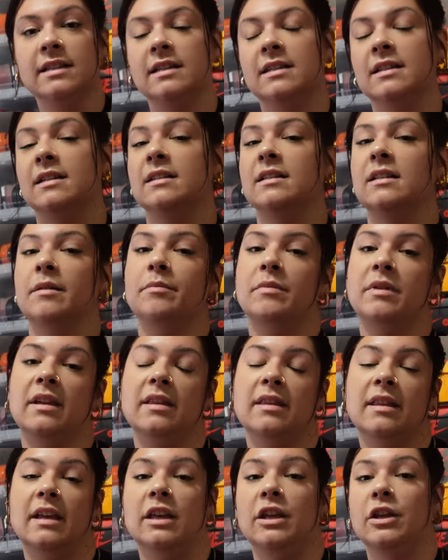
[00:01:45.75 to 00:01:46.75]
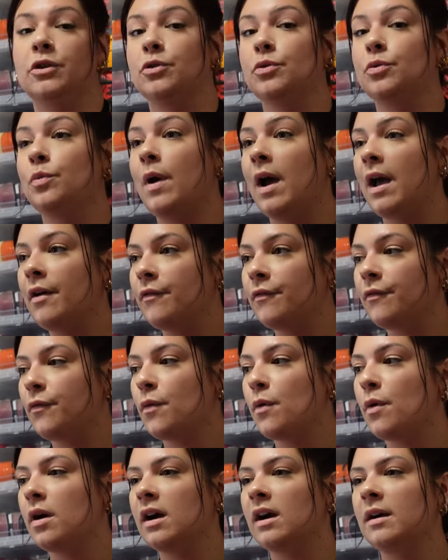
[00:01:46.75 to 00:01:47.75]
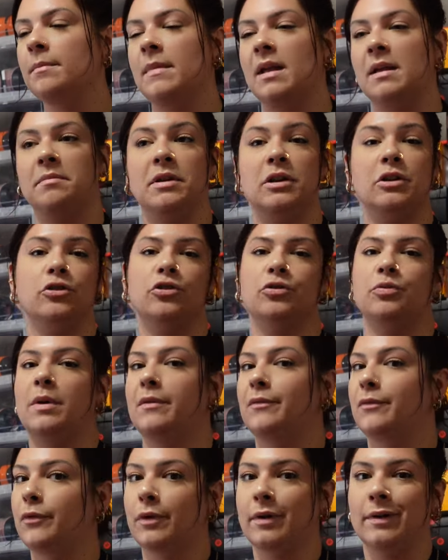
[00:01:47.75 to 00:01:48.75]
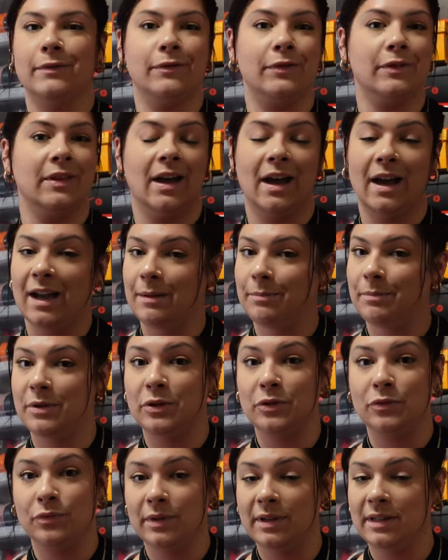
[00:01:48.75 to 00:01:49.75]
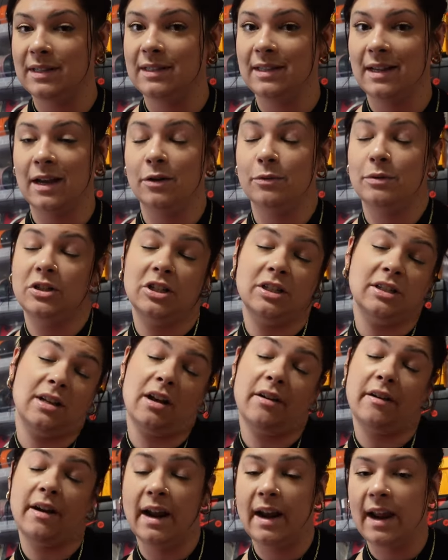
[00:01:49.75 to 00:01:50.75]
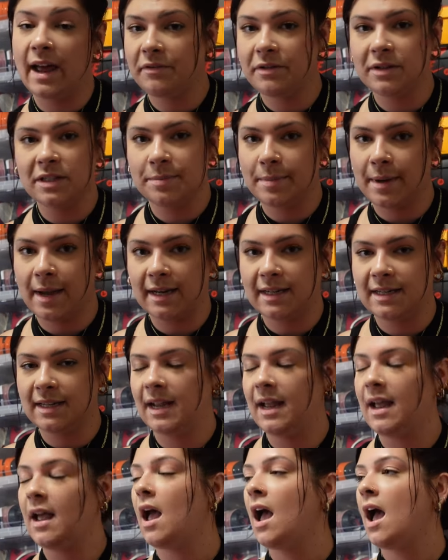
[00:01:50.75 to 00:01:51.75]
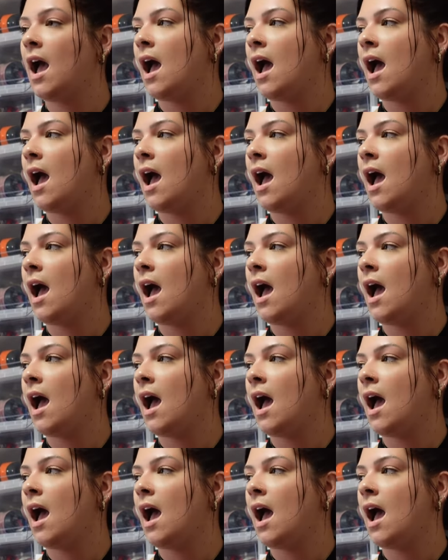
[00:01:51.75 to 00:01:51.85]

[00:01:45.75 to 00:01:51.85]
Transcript: Is this something that you went for? Maybe you just went for it for the hype and the resale, which is all right. I respect it.